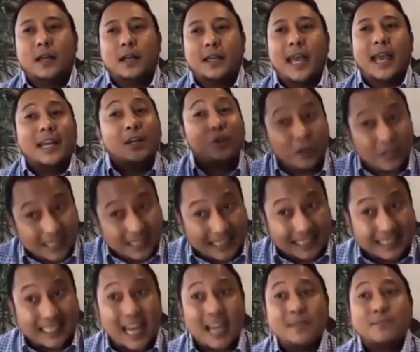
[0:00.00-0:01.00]
Okay, and you got to
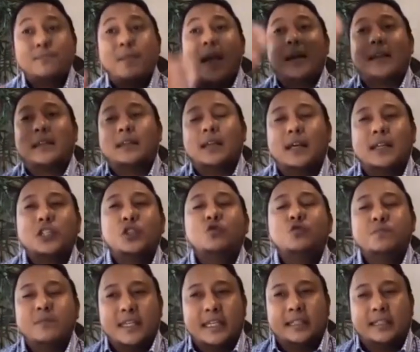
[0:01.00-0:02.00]
start back a
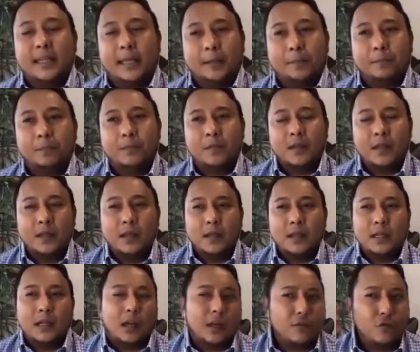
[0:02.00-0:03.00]
new meeting.
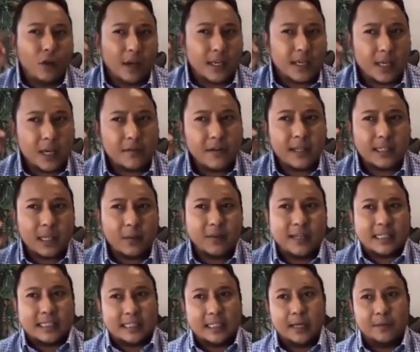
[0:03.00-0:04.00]
Now, if you are hearing some of
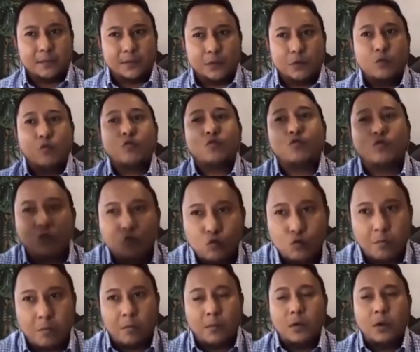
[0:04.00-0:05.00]
these terms,
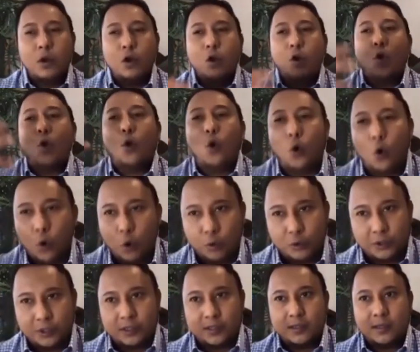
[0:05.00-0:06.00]
room,
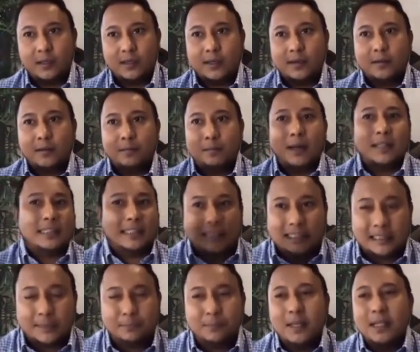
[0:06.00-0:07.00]
host,
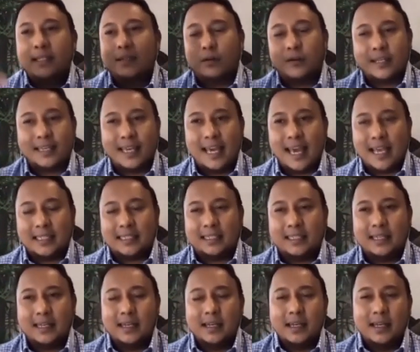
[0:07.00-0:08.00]
participants, or
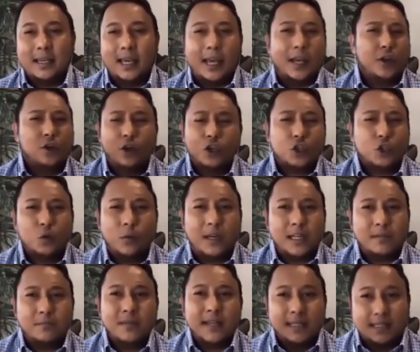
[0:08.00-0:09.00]
guest, and you're not sure
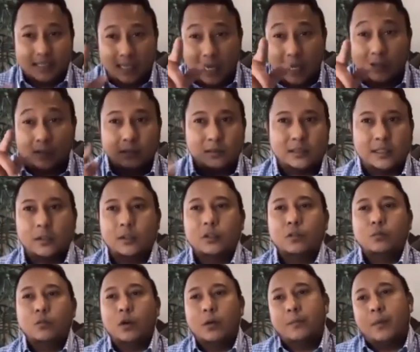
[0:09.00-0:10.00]
what it means, I'll tell
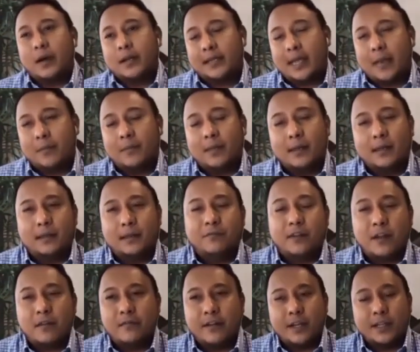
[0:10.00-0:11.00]
you more about them
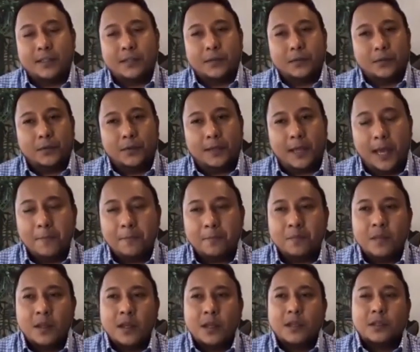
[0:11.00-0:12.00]
very, very soon. Okay,
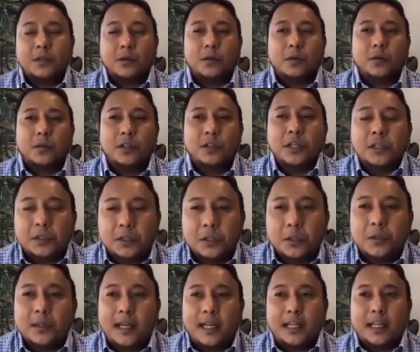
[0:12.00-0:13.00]
so you need to
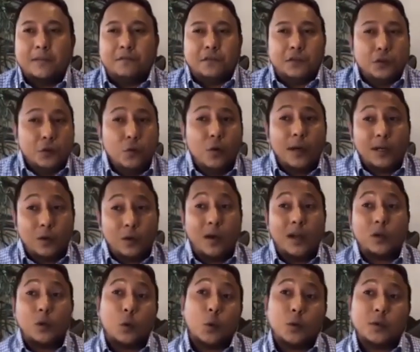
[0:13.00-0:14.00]
know that if you are the
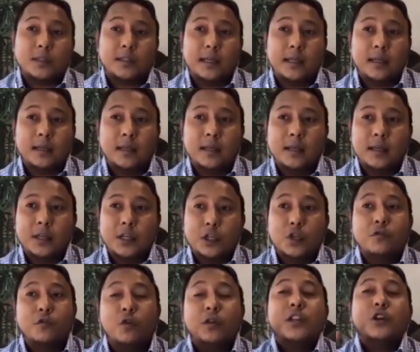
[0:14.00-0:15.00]
one hosting,
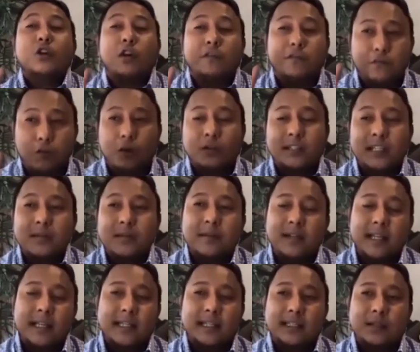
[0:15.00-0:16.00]
you've only got 40
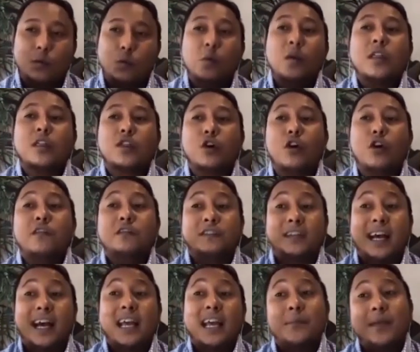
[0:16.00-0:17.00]
minutes worth of
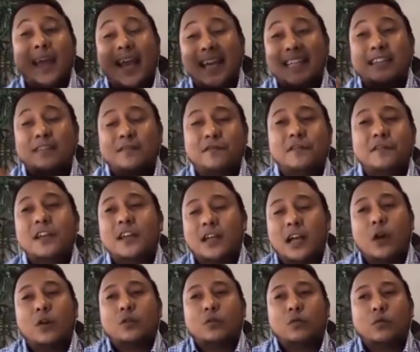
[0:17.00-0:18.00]
time as a free
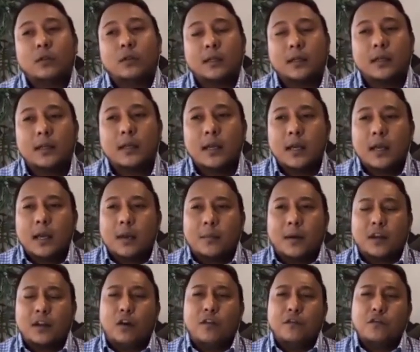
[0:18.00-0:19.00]
account holder.
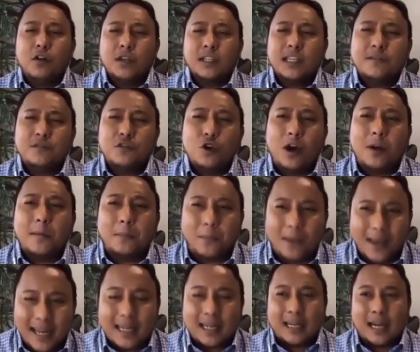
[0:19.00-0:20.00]
But of course, if you are
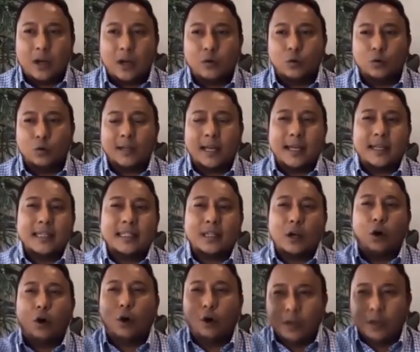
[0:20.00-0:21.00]
paid account holder, and these
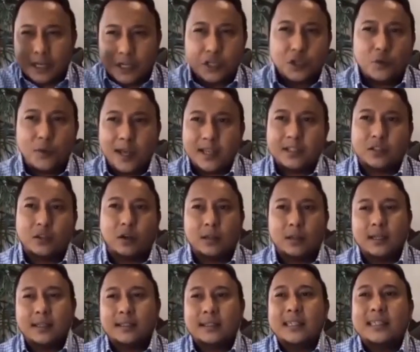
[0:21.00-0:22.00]
are all in US
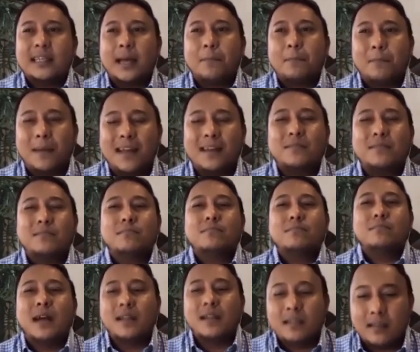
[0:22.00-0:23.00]
dollars, these are paid
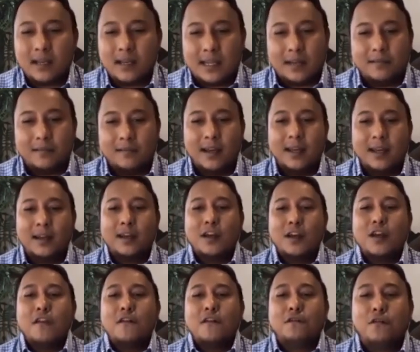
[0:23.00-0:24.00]
monthly, right?
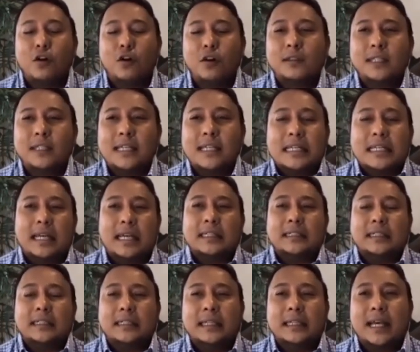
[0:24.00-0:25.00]

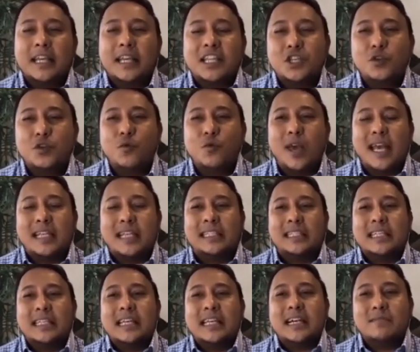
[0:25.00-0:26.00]
$14.99
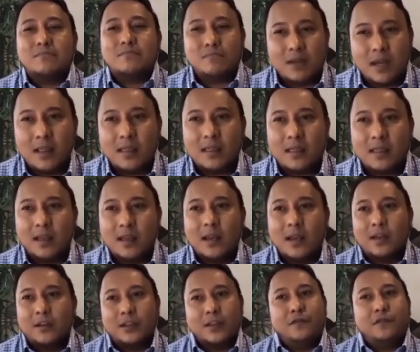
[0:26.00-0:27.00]
USD a month.
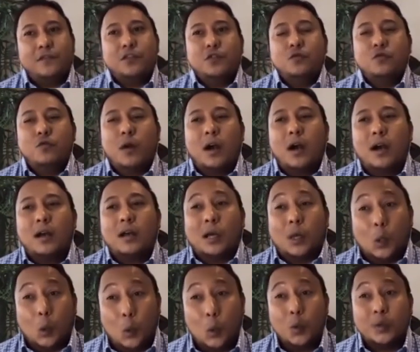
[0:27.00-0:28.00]
If you are a
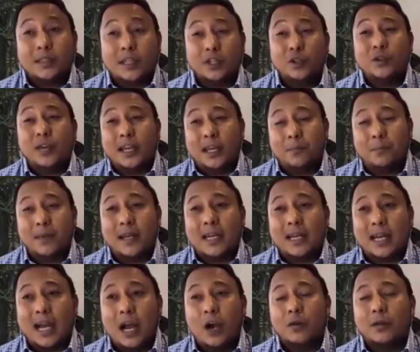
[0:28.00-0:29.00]
host and you get a paid
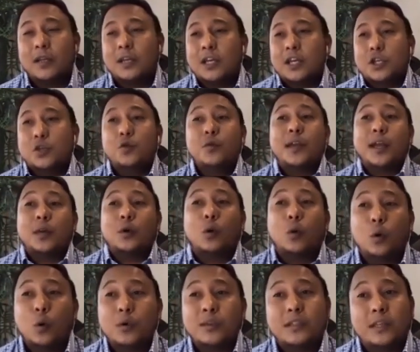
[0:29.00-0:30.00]
account, you can
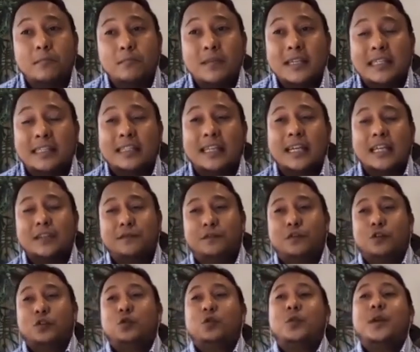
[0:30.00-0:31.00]
host the meetings
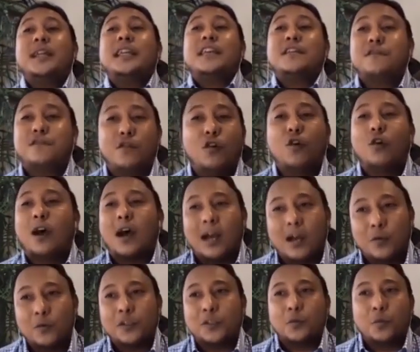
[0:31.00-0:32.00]
for 24
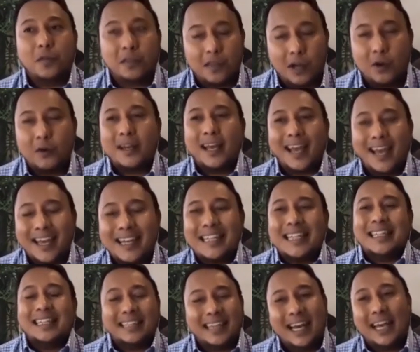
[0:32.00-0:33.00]
hours without
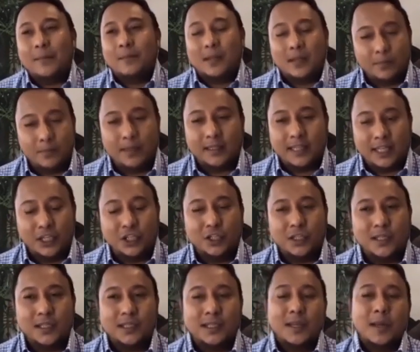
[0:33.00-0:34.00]
any time
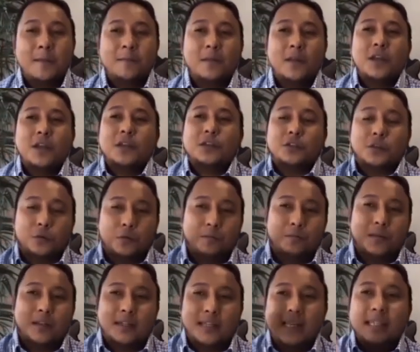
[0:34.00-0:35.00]
limitations. So
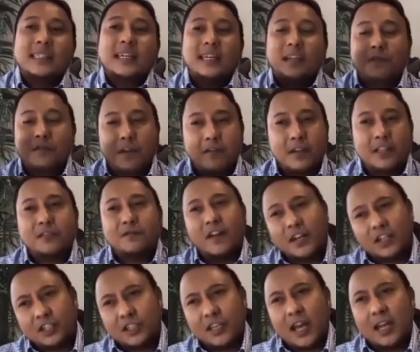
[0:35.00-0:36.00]
these are the various
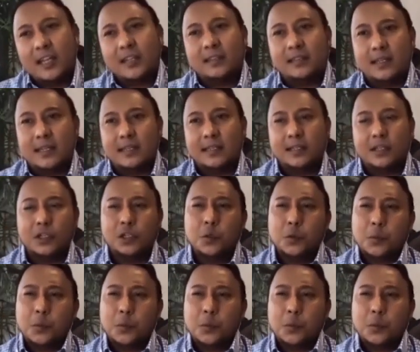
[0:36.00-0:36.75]
functionalities.